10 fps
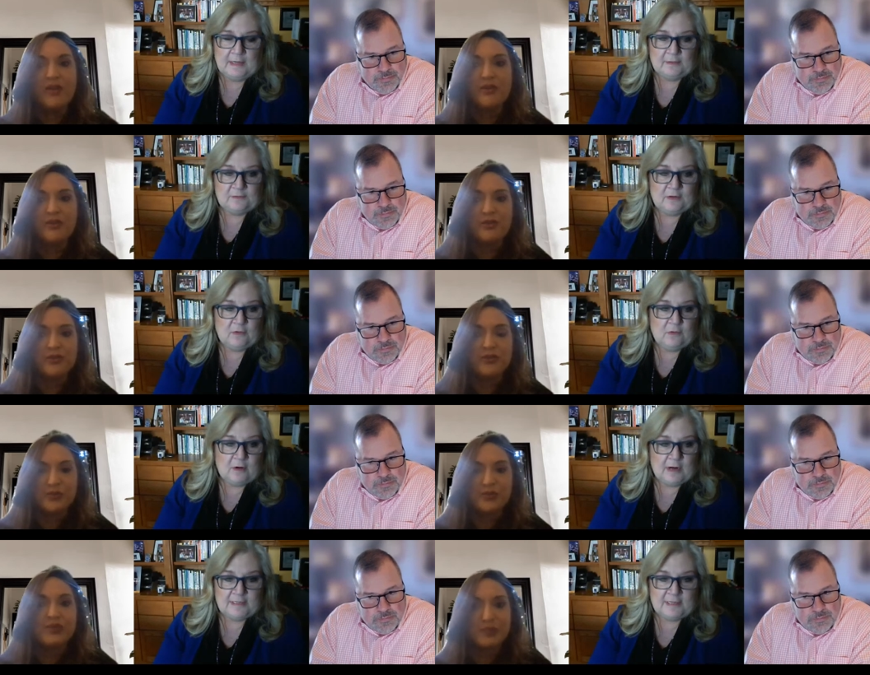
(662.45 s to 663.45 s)
Speaker 1: That is so
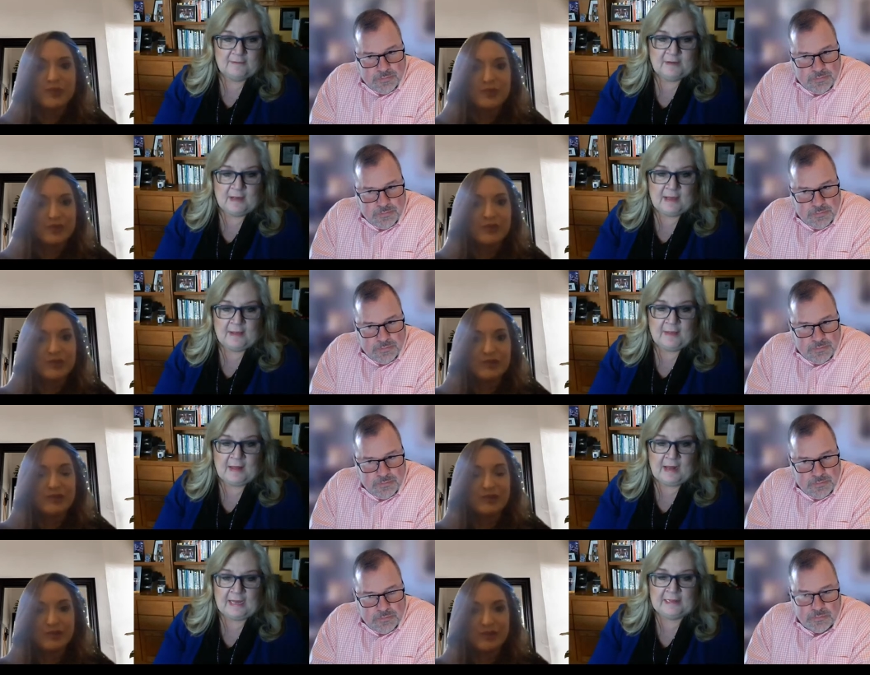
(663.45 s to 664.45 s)
great, David. Uh,
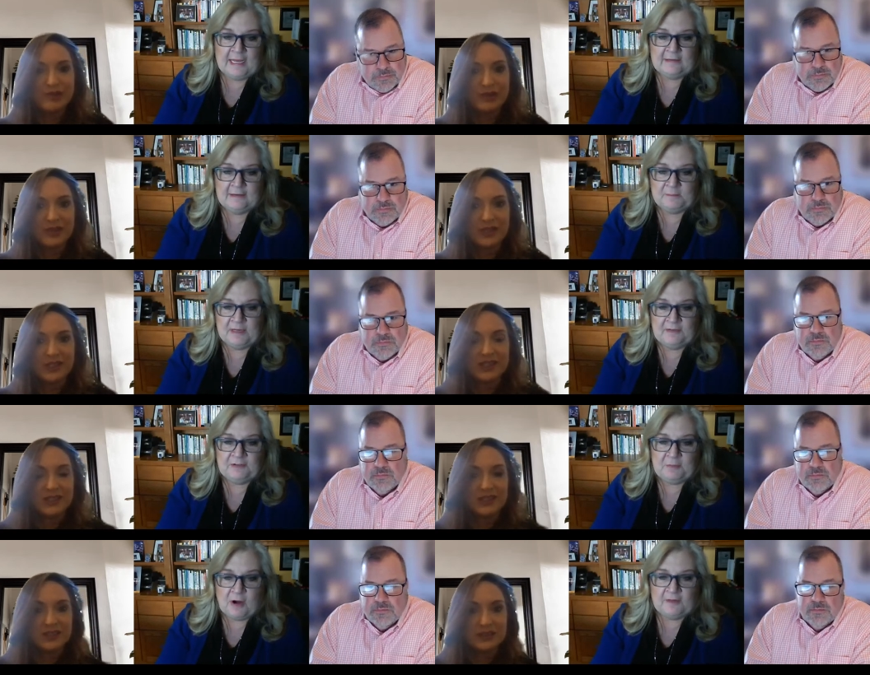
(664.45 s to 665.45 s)
th- like that's a
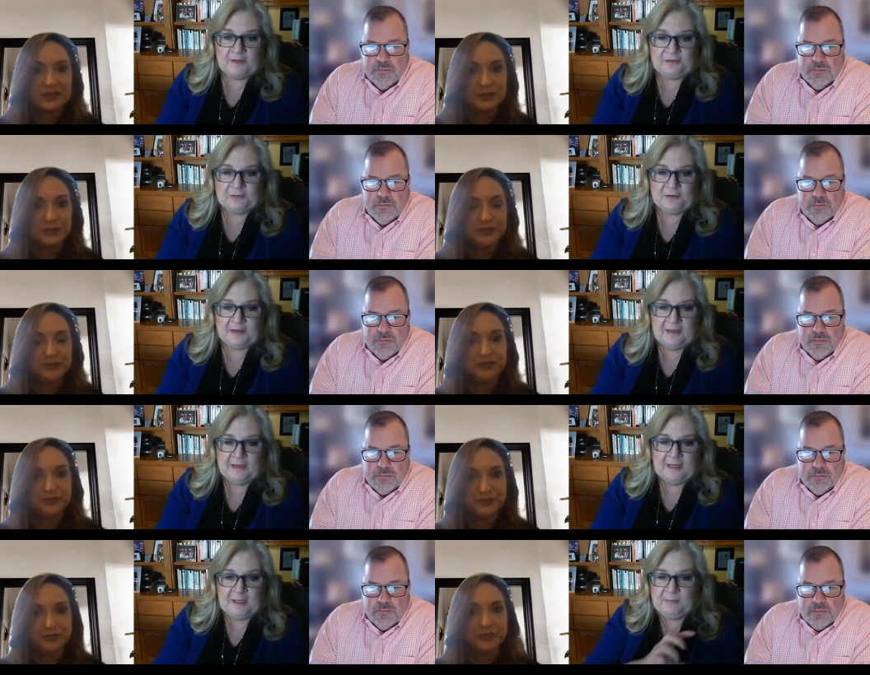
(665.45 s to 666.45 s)
benchmark that you could
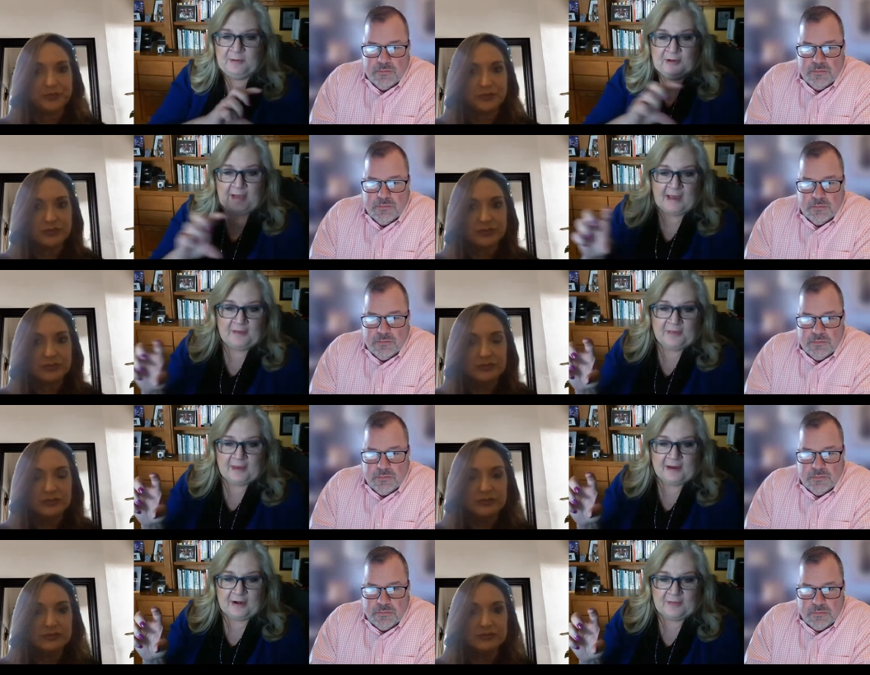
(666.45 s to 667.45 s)
put out
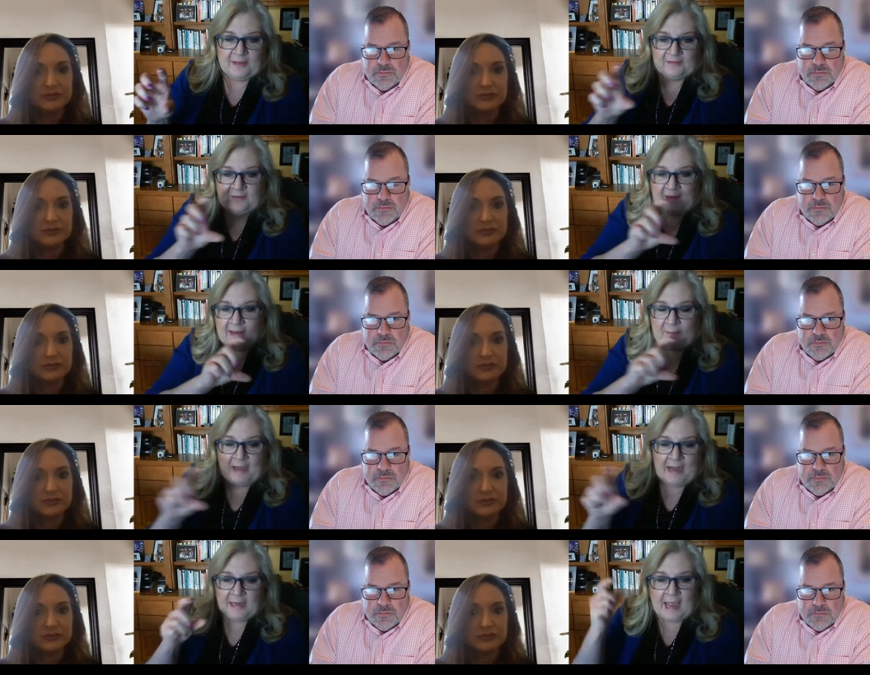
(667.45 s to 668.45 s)
there that said, I
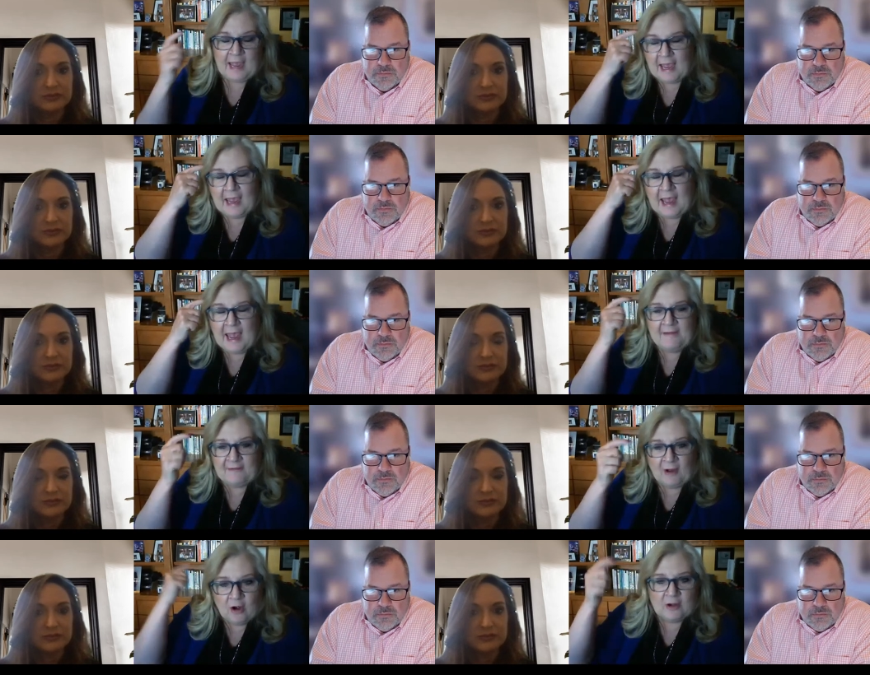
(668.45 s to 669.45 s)
mean, I, I, I have
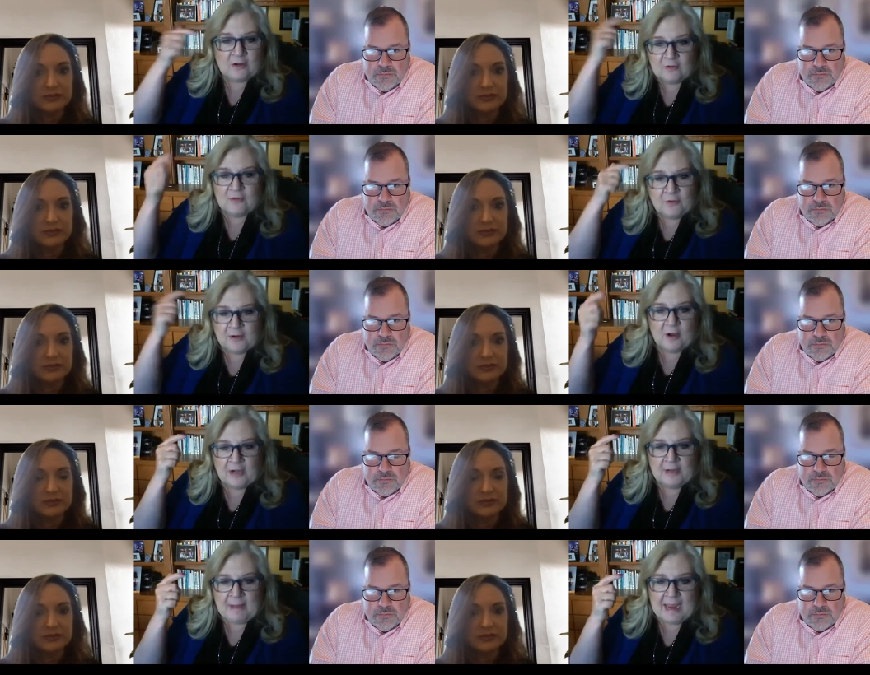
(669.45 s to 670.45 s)
an article going
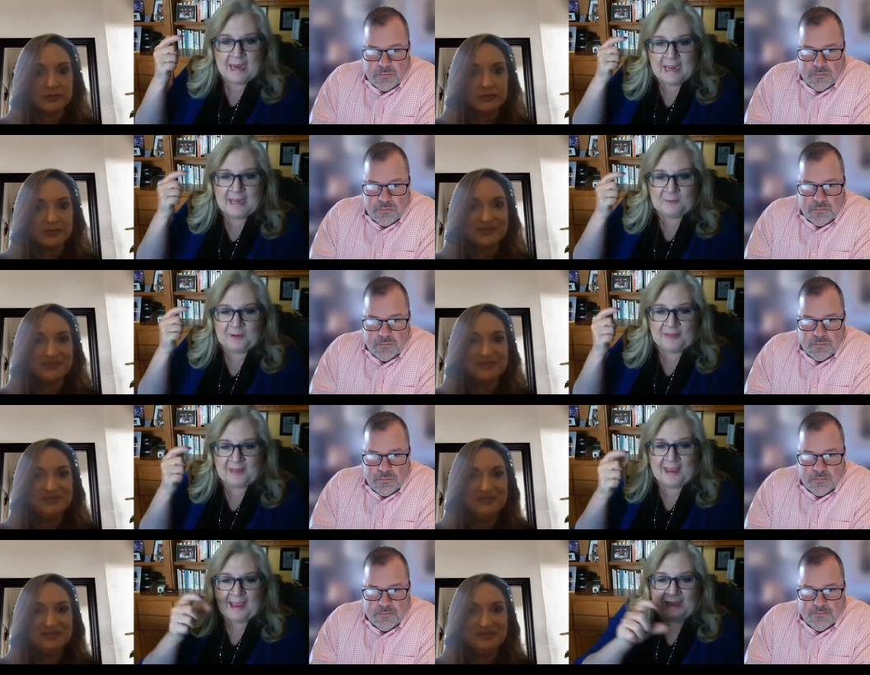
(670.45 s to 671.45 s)
on in my head
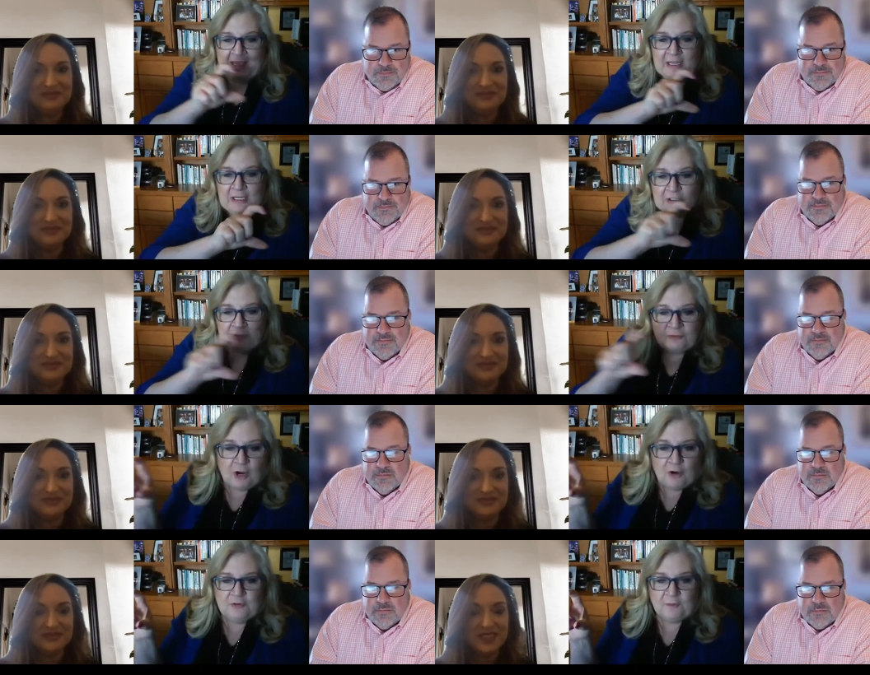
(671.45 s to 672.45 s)
that you
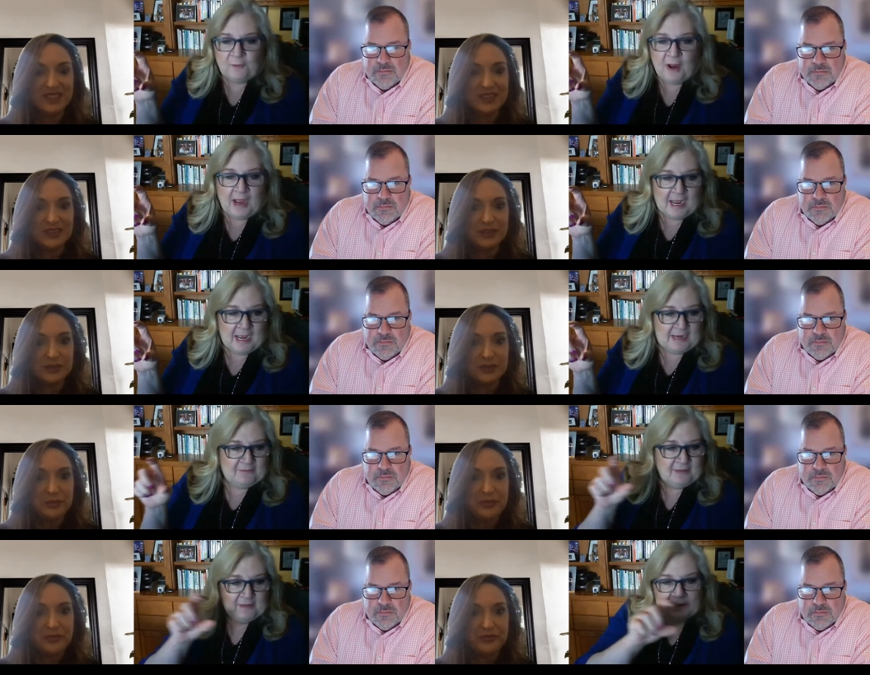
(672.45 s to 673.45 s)
know you've
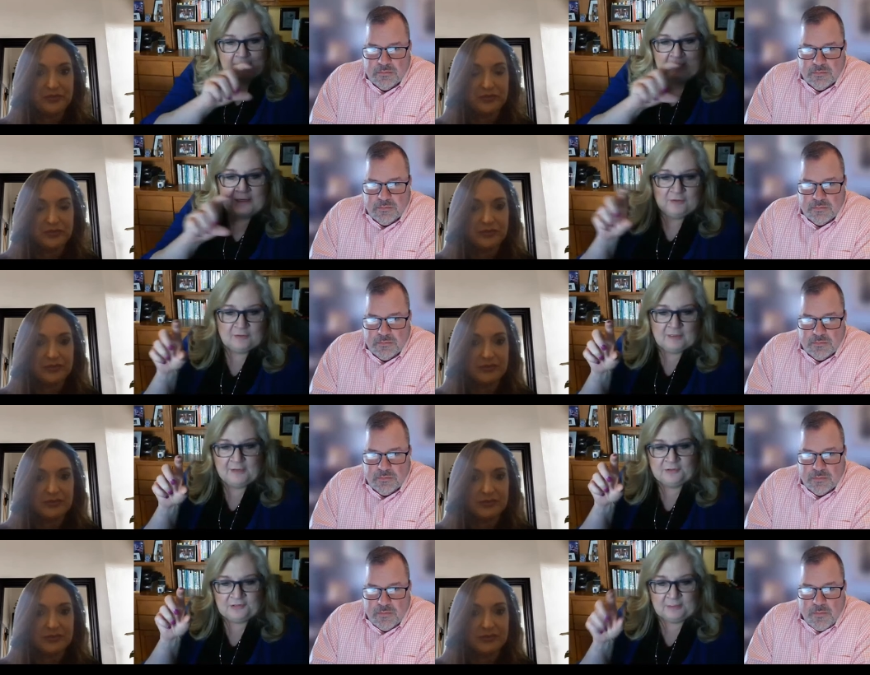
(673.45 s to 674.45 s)
arrived in your
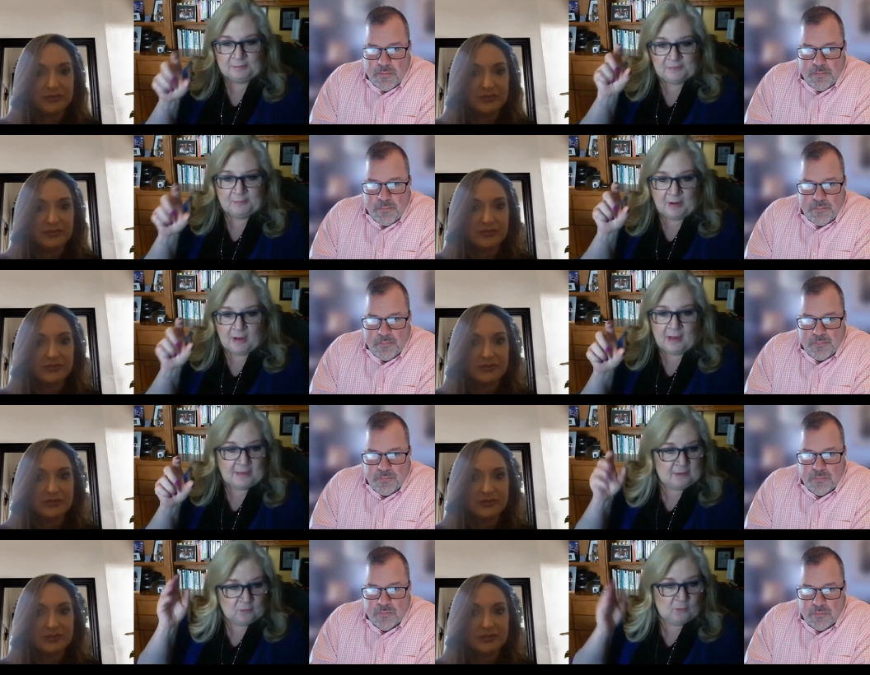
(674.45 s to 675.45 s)
leadership
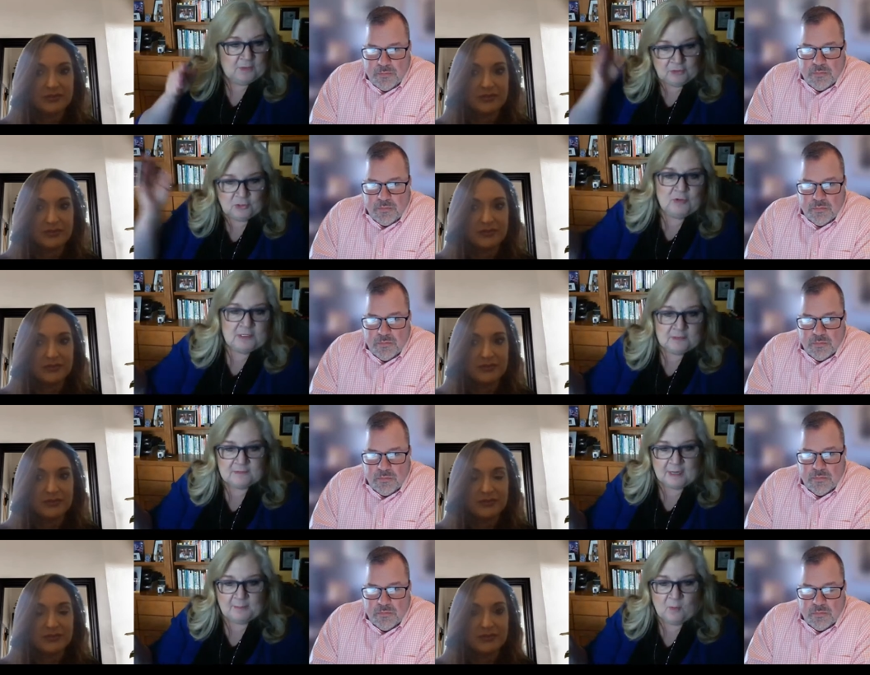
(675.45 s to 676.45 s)
spot when you can
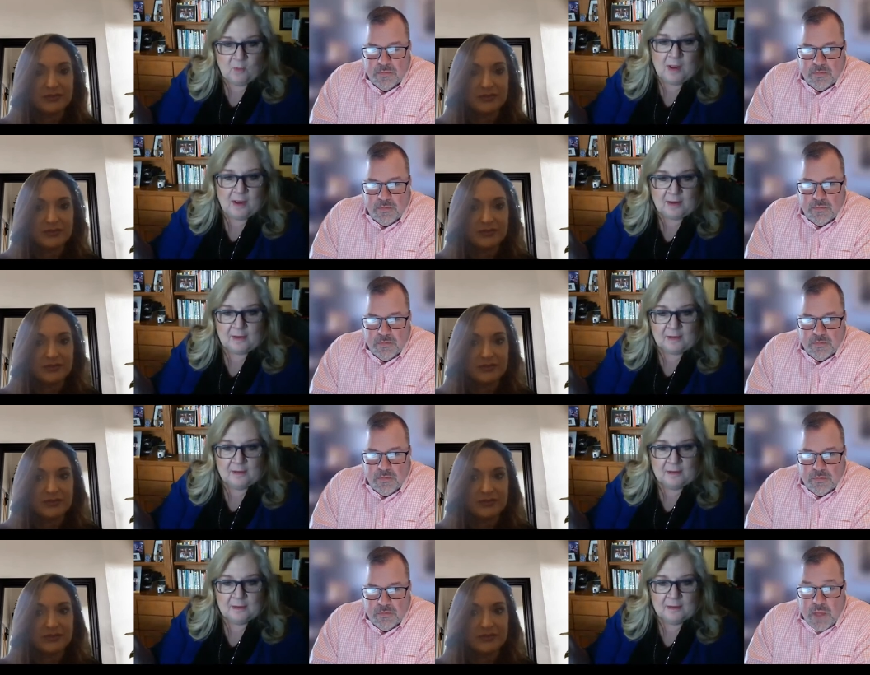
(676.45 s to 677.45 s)
step away.
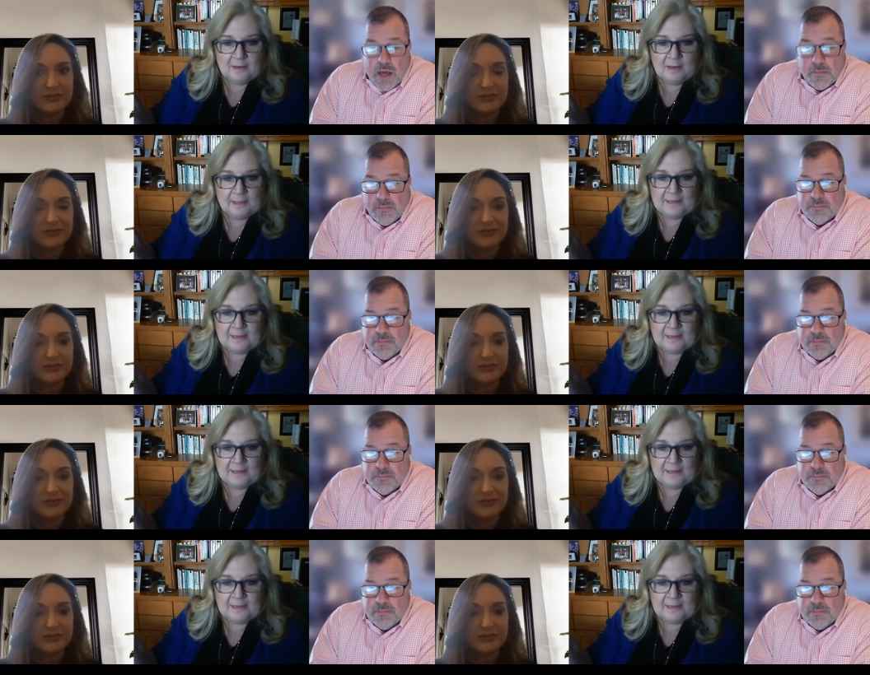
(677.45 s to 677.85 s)
Yeah.